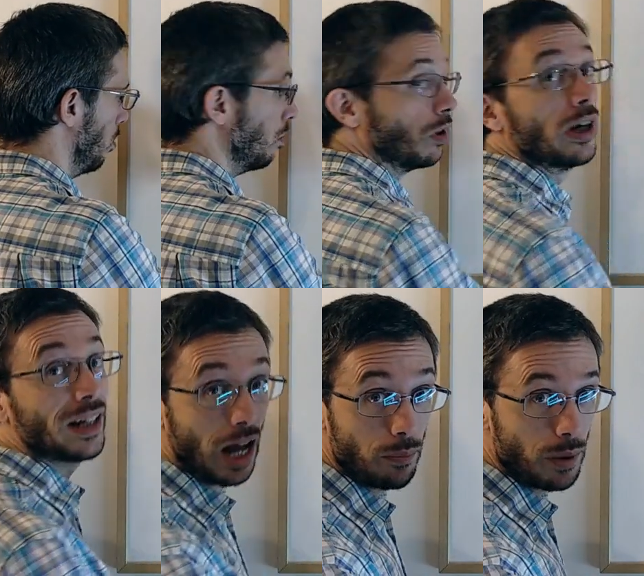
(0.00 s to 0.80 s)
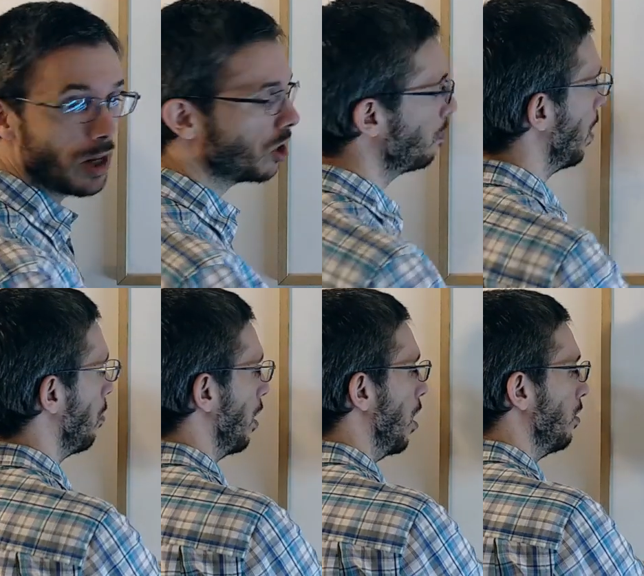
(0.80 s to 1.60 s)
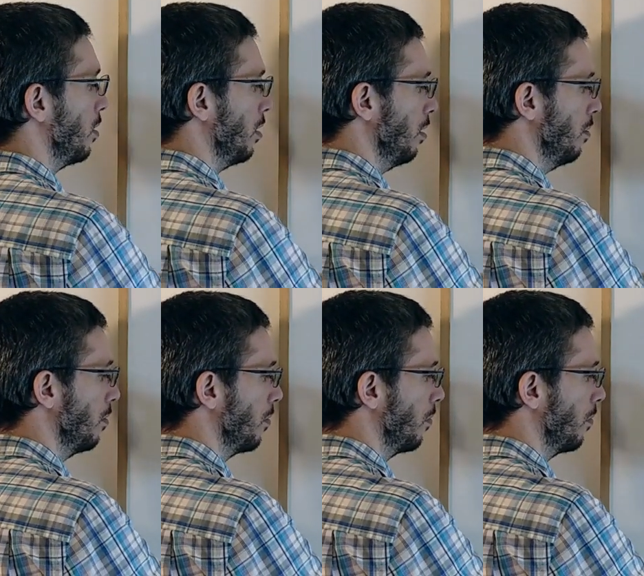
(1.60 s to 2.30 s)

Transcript: or can be measured by molarity